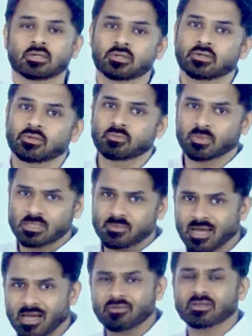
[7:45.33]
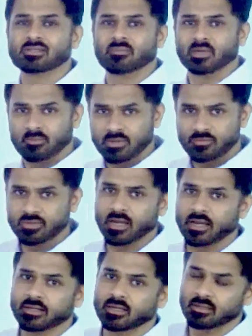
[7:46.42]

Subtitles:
You must be having some elementary idea